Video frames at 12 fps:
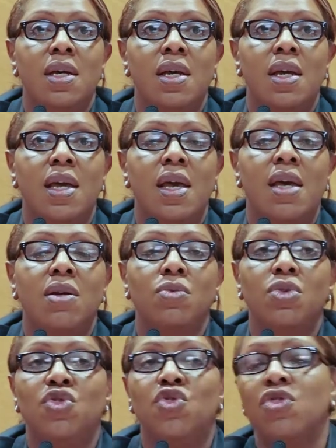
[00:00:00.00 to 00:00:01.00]
and
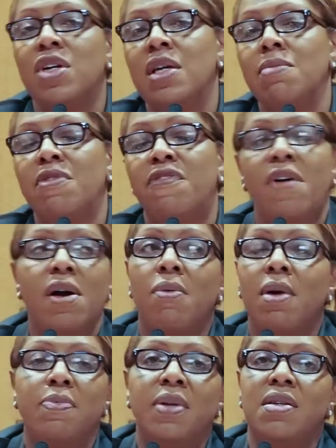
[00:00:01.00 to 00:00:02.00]
would dream of
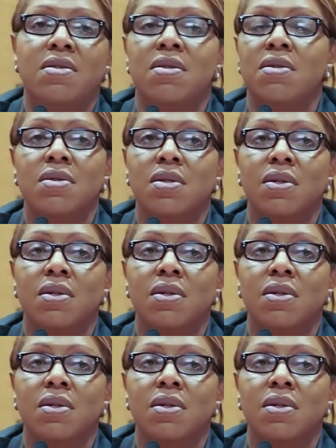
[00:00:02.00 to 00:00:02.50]
faraway places.